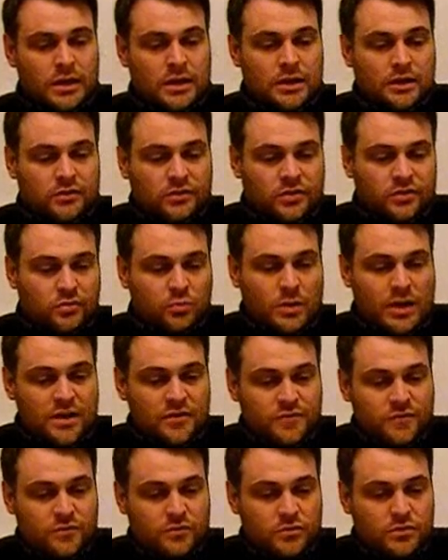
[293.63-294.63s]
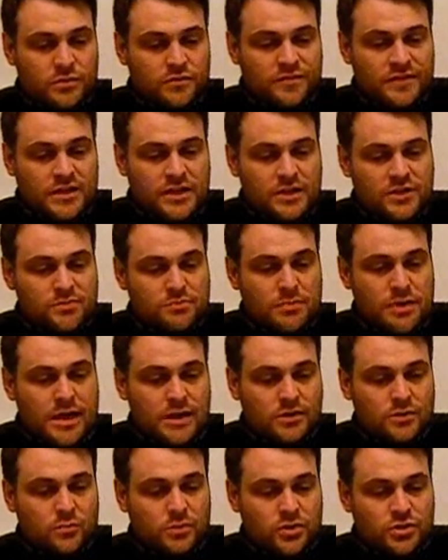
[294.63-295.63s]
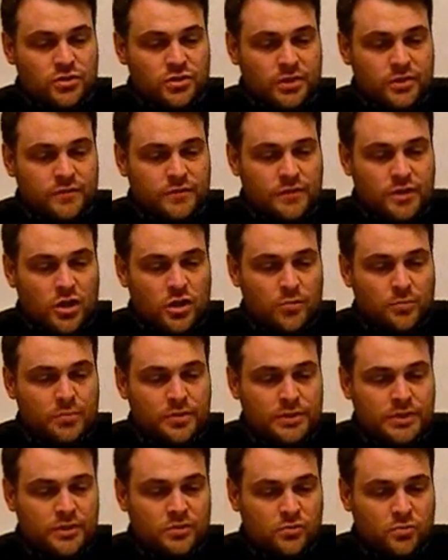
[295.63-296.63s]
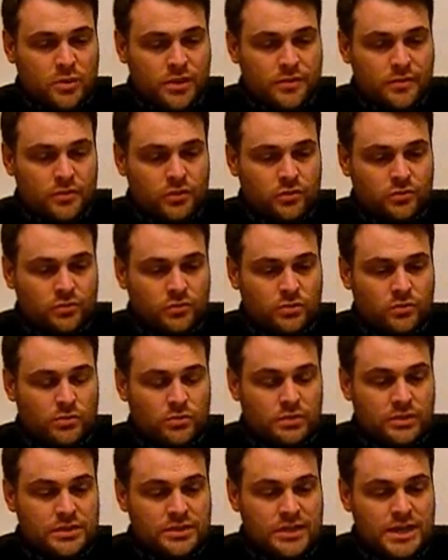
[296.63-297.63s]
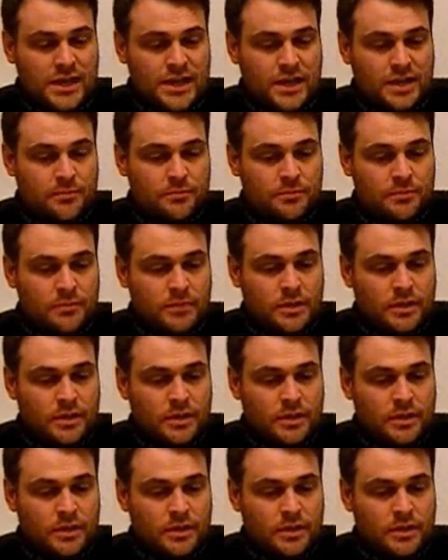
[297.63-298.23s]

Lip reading: And it says, wherefore of these men which have companied with us all the time,